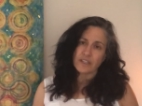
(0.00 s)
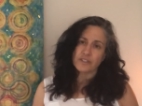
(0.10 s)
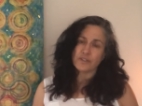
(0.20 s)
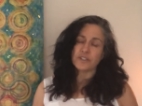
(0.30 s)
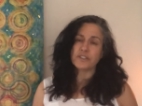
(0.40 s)

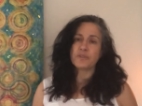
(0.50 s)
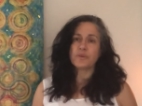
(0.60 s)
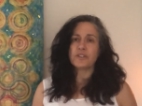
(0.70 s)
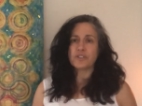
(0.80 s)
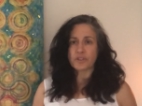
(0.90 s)
So I just
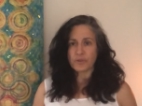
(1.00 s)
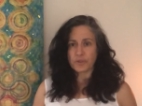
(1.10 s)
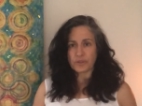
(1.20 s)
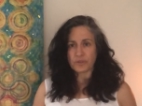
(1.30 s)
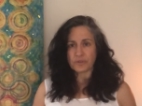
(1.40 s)
want to show
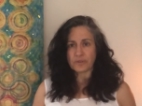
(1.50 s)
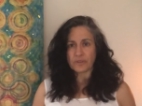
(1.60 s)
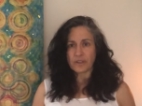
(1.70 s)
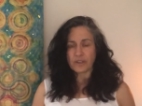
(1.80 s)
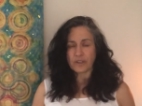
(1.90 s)
you
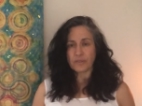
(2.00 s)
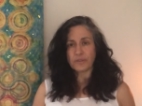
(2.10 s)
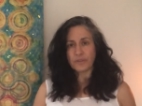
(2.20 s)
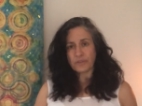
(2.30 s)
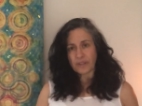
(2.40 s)
a
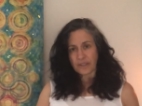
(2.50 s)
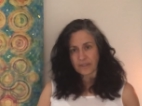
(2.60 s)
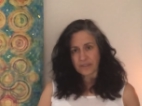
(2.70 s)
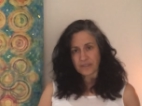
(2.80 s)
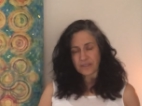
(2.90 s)
few
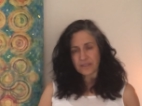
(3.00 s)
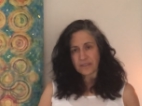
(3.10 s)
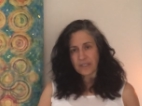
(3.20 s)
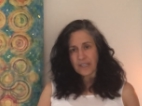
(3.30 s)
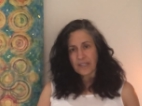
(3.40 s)
things
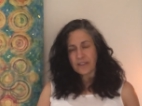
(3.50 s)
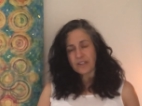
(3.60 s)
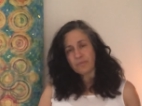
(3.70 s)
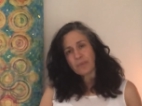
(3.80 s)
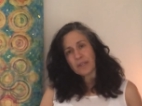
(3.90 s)

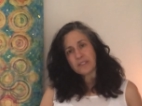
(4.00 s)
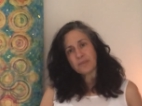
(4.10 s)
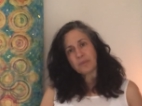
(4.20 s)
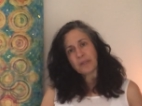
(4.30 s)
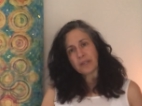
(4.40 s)
that might
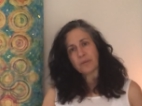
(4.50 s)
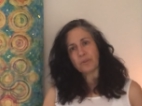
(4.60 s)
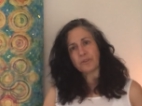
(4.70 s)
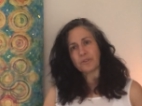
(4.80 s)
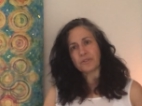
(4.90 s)
be
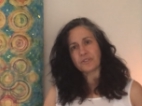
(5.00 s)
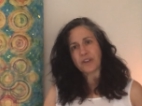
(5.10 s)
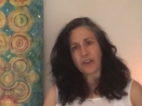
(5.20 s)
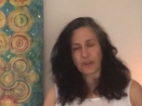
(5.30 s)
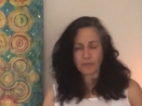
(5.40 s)
able to
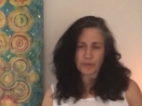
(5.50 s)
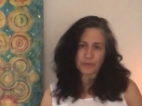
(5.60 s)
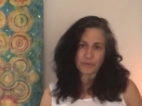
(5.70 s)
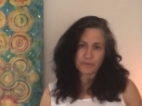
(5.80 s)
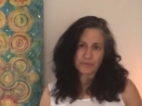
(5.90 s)
help you.
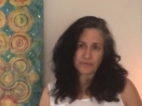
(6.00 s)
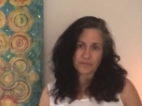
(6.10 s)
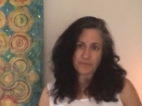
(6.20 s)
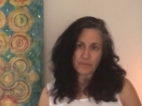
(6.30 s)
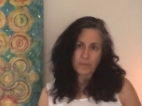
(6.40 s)

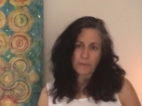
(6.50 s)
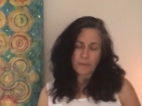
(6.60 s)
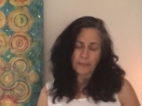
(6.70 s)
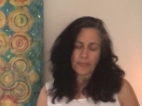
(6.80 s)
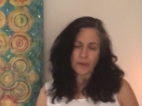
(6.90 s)

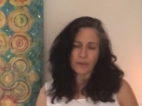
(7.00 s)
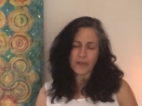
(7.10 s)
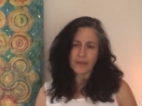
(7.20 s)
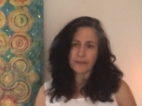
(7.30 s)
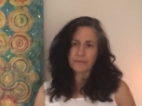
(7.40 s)

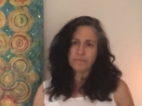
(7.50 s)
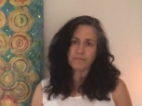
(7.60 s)
Okay?